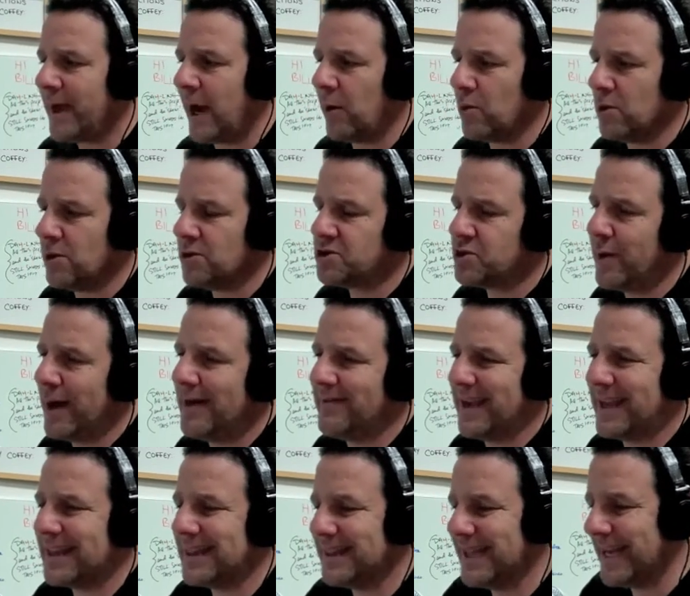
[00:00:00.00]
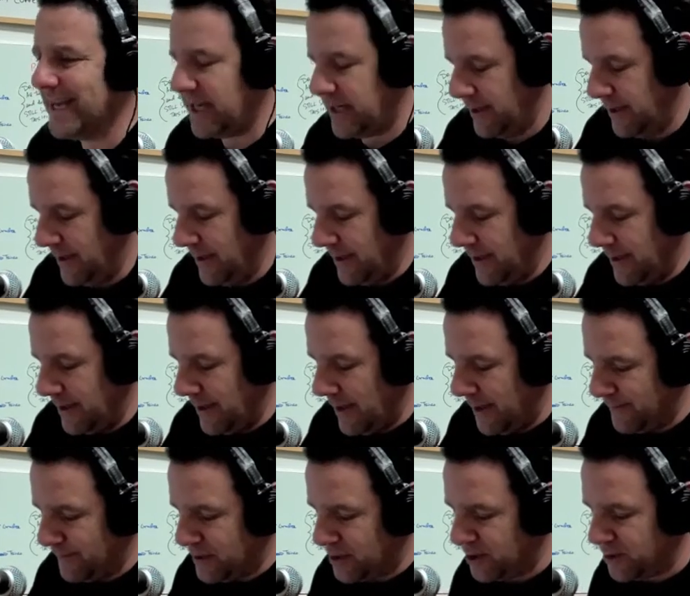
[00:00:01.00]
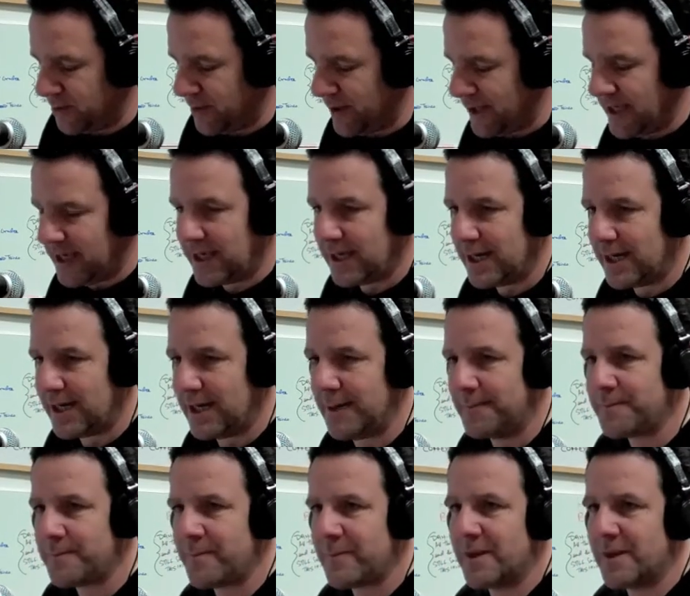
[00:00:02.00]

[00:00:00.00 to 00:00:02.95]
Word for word: I will also have a link up to the uh,